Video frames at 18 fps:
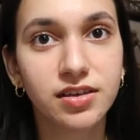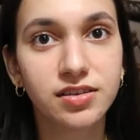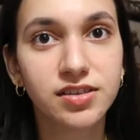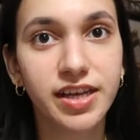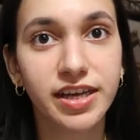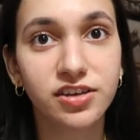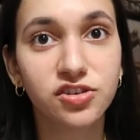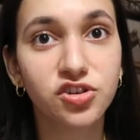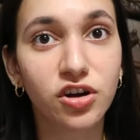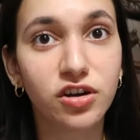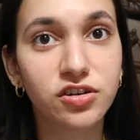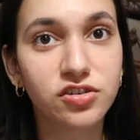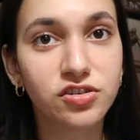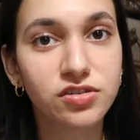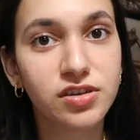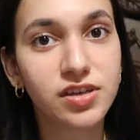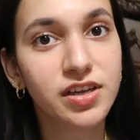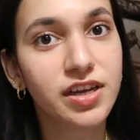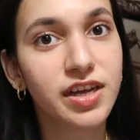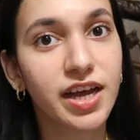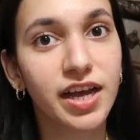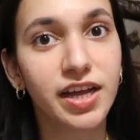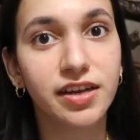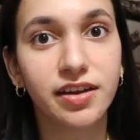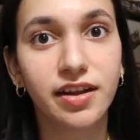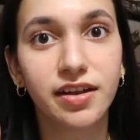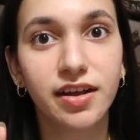take charge
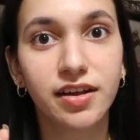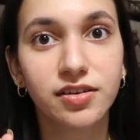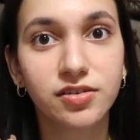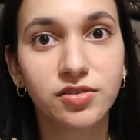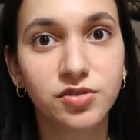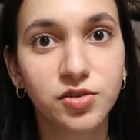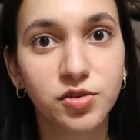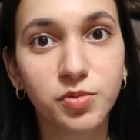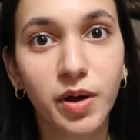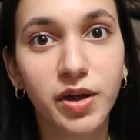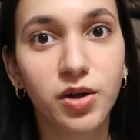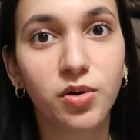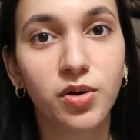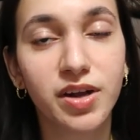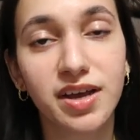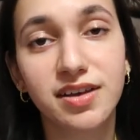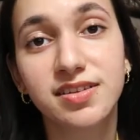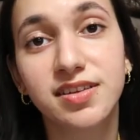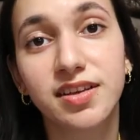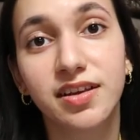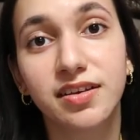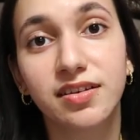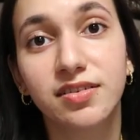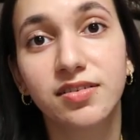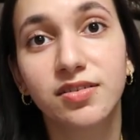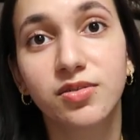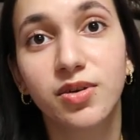and do my own
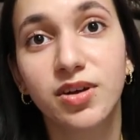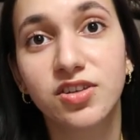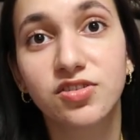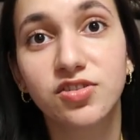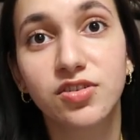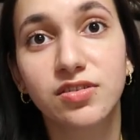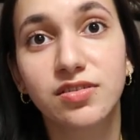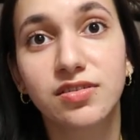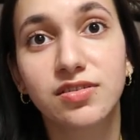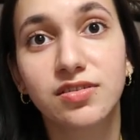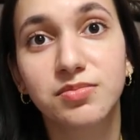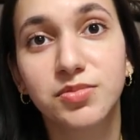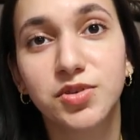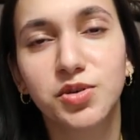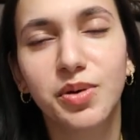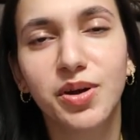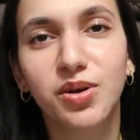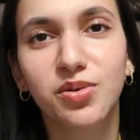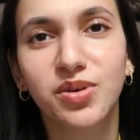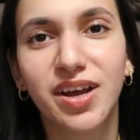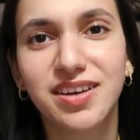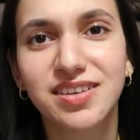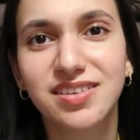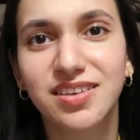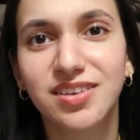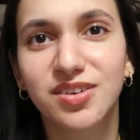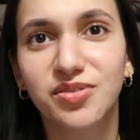asking
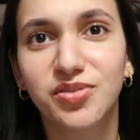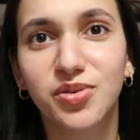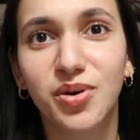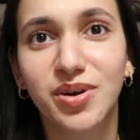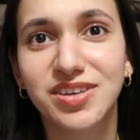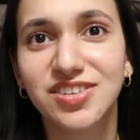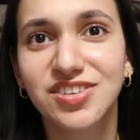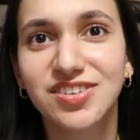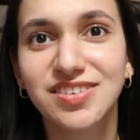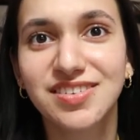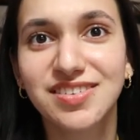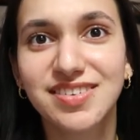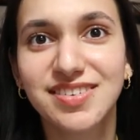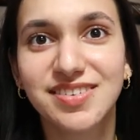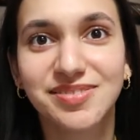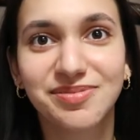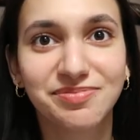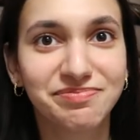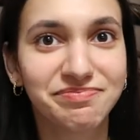of questions.